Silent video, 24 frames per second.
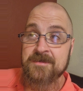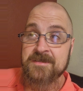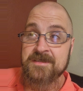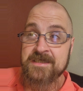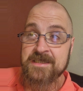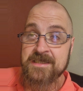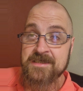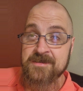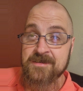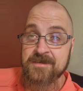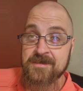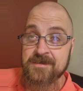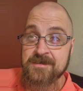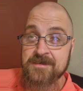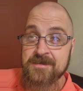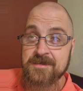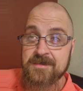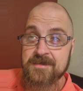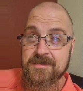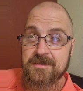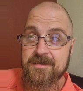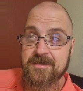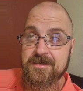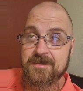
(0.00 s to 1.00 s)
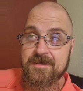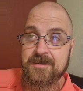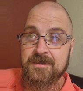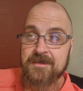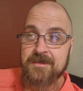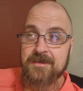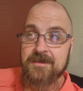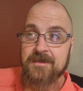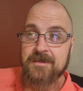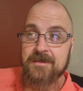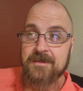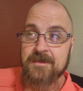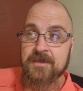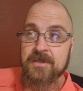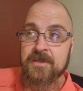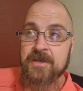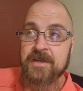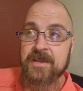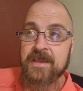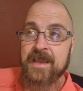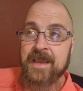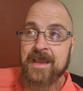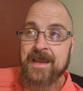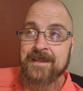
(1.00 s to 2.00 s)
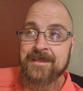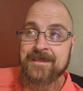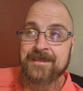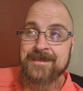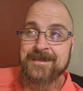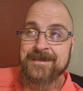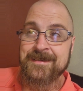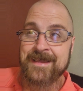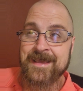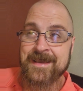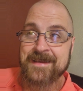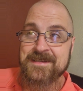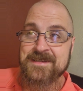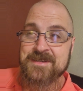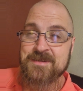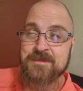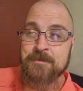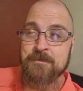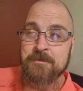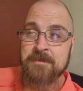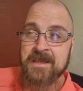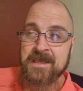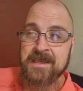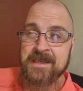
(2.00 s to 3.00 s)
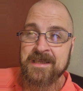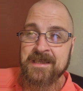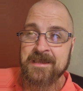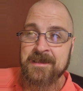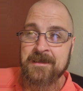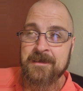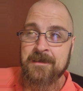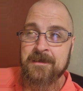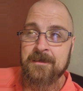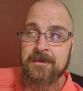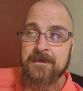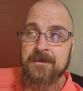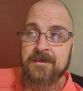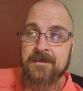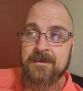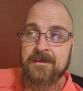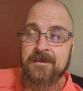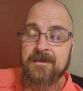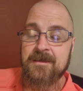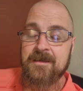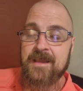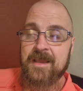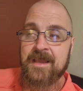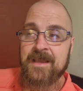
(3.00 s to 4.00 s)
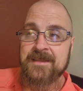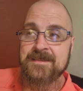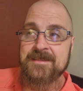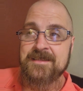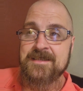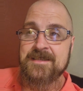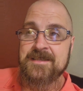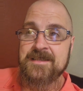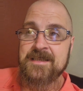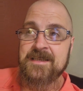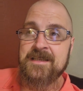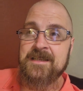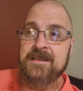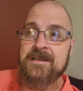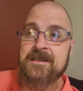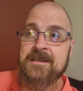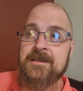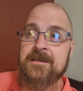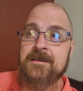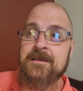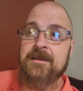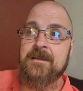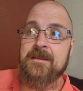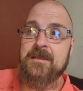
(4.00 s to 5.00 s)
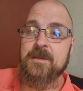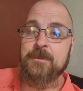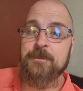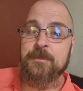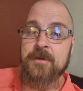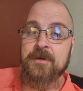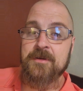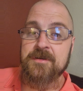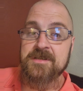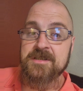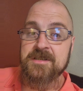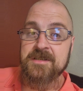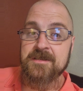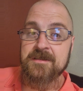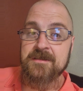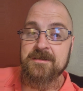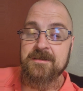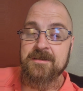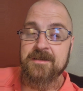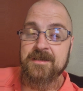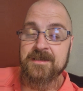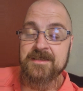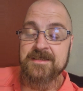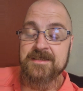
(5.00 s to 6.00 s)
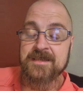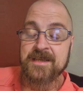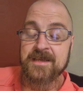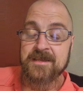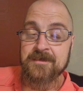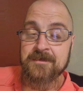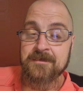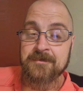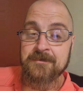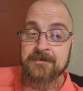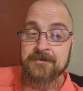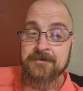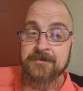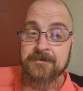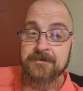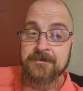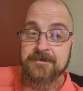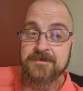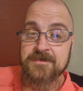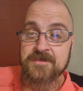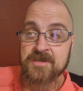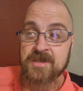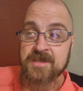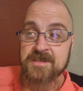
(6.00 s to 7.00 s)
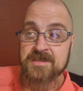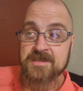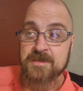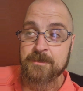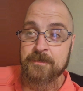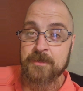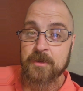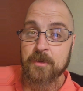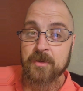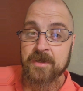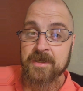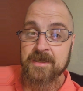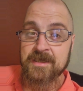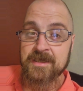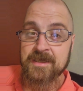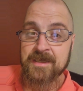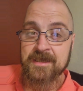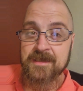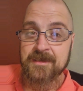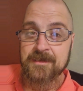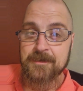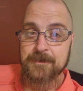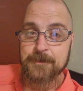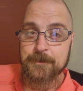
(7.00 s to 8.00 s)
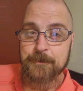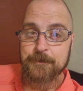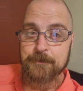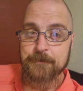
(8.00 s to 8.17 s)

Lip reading: those teachers look at the next me and see the person instead of just a broken kid.